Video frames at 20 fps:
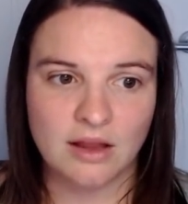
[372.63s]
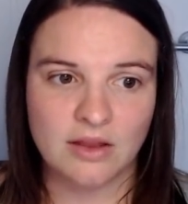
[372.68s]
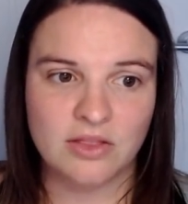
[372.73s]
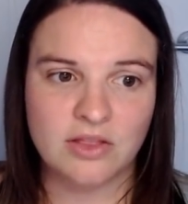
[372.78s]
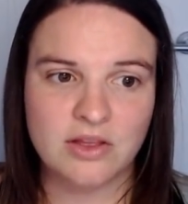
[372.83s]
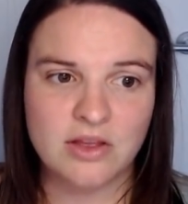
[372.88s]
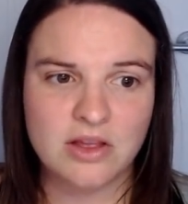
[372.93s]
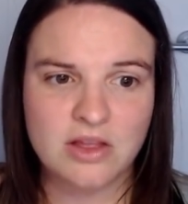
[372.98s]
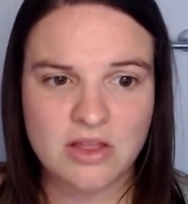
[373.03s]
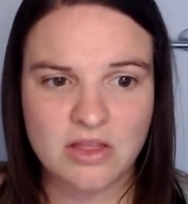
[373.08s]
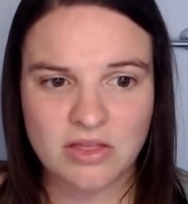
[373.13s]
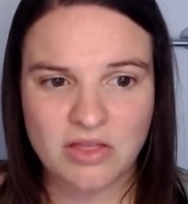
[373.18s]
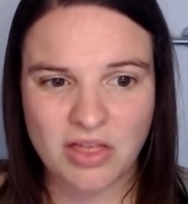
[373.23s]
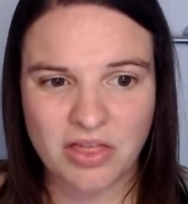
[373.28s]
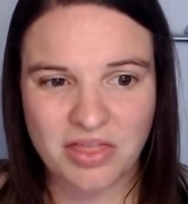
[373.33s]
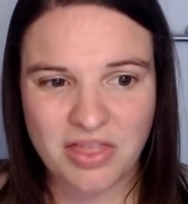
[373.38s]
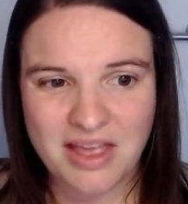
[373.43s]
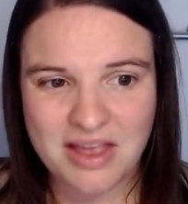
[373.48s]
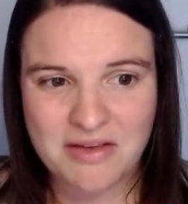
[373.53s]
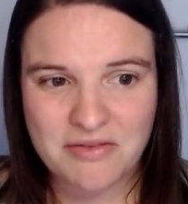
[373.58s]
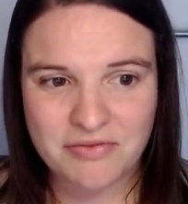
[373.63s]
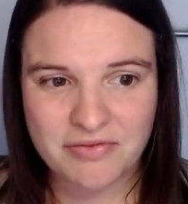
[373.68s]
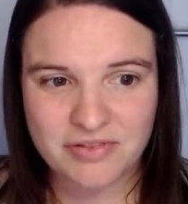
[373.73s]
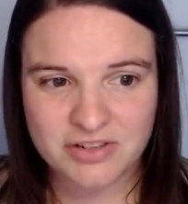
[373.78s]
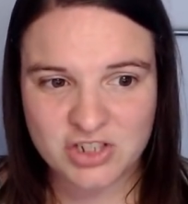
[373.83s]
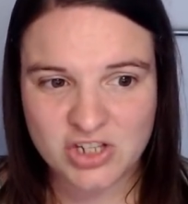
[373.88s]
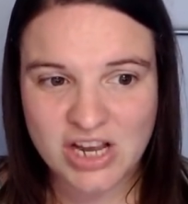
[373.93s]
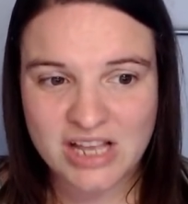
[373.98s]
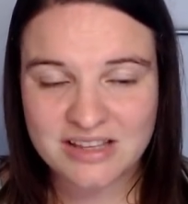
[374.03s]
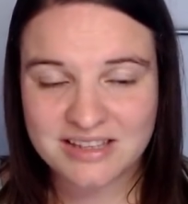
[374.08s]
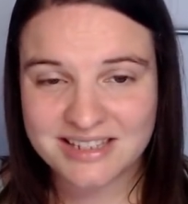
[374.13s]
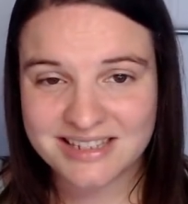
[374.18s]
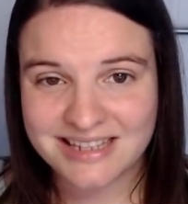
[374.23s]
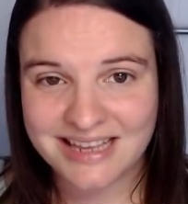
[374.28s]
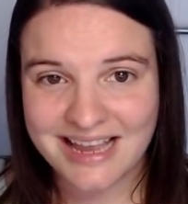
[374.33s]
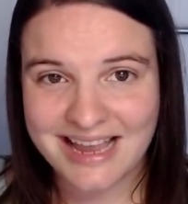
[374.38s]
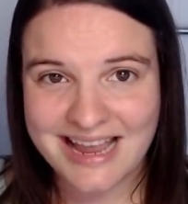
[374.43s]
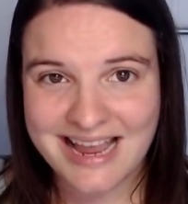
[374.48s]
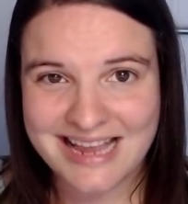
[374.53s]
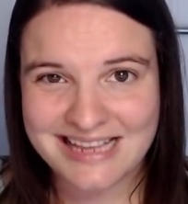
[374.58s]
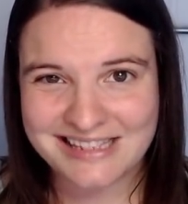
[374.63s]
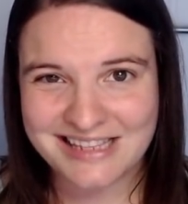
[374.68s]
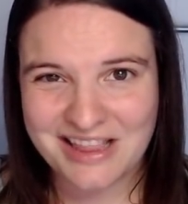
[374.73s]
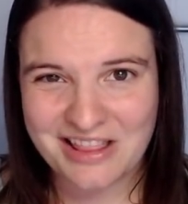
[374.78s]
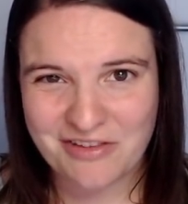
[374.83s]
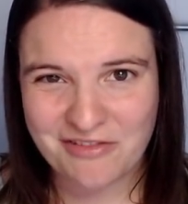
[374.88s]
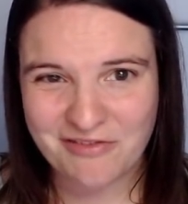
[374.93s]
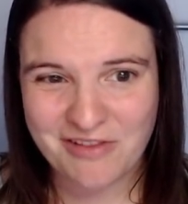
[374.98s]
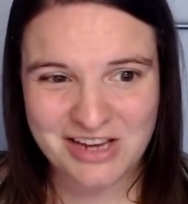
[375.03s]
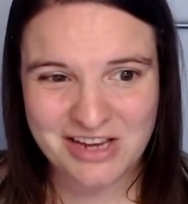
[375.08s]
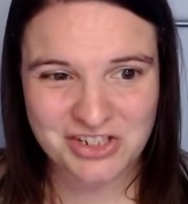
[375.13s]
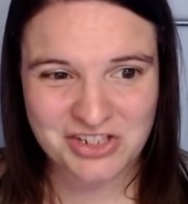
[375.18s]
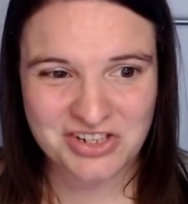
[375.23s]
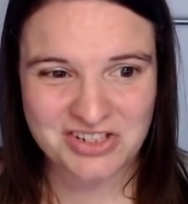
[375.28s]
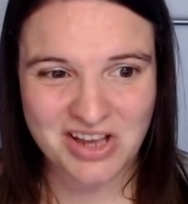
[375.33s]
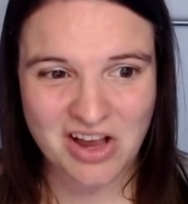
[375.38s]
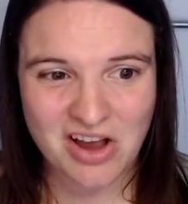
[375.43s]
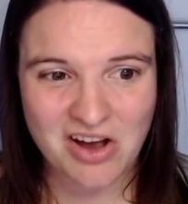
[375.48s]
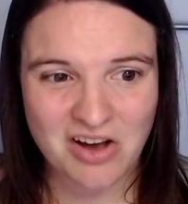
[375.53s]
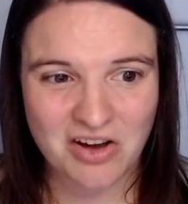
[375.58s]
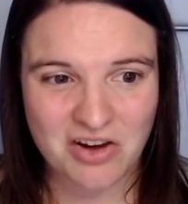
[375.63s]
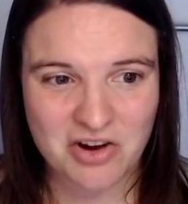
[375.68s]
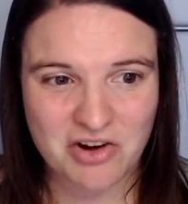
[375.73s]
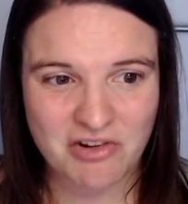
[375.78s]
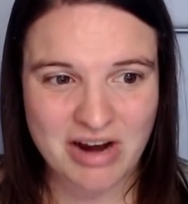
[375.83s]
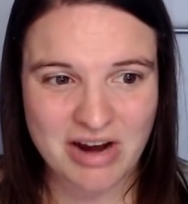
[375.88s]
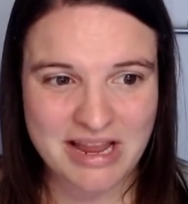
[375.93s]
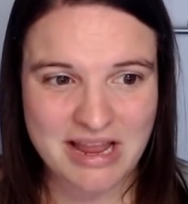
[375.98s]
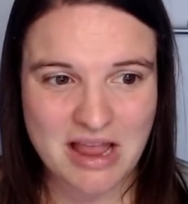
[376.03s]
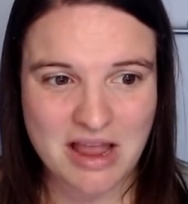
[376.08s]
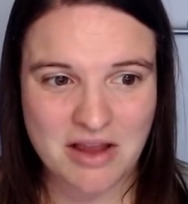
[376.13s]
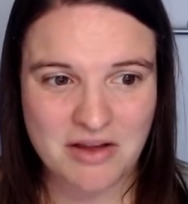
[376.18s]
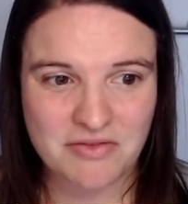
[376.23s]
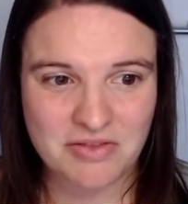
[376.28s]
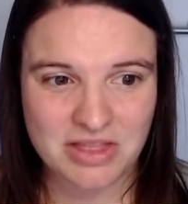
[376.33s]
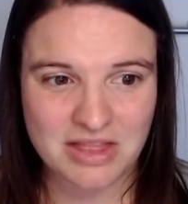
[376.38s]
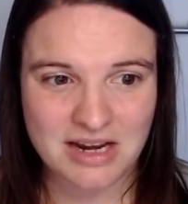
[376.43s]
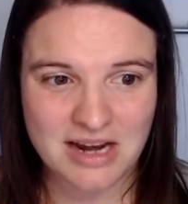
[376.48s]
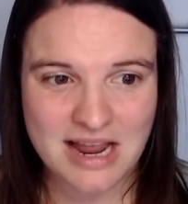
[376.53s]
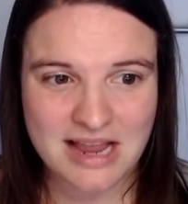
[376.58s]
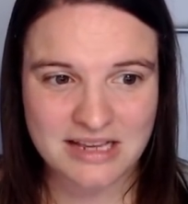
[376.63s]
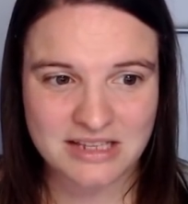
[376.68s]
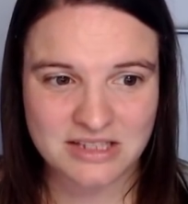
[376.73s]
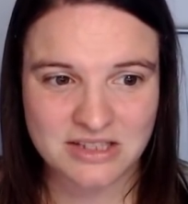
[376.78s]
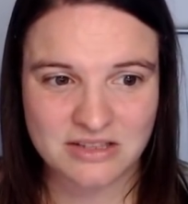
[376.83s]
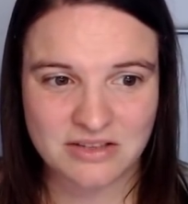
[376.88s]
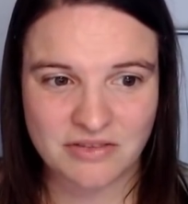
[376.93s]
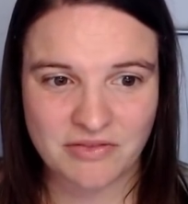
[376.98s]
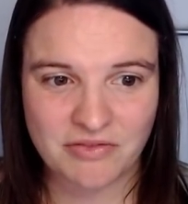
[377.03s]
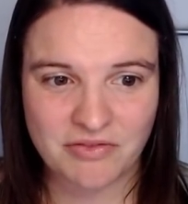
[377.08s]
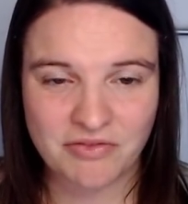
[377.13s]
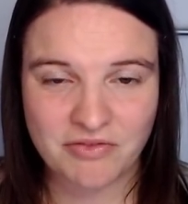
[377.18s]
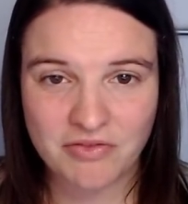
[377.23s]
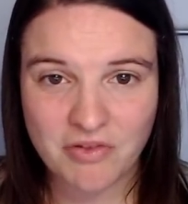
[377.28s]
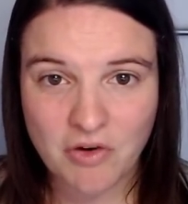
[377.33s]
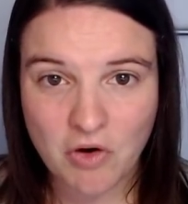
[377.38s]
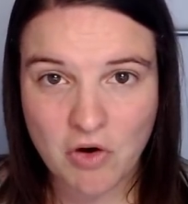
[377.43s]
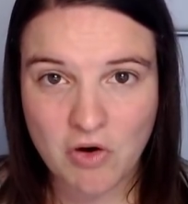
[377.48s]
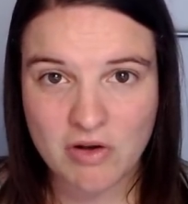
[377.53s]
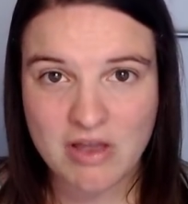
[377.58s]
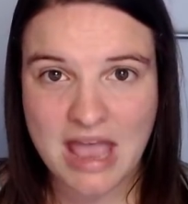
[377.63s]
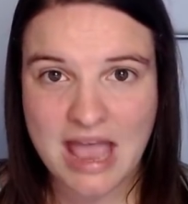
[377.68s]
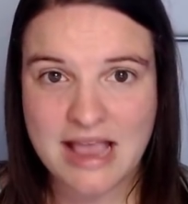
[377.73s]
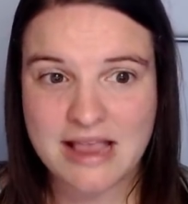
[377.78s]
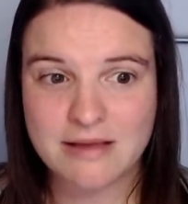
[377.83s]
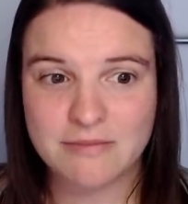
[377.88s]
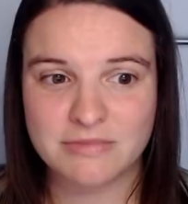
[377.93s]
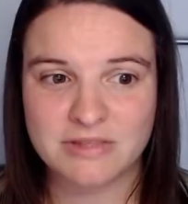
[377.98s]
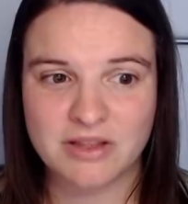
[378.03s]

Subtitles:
The thing for Chelsea is that the fixtures aren't great over the next 4 games.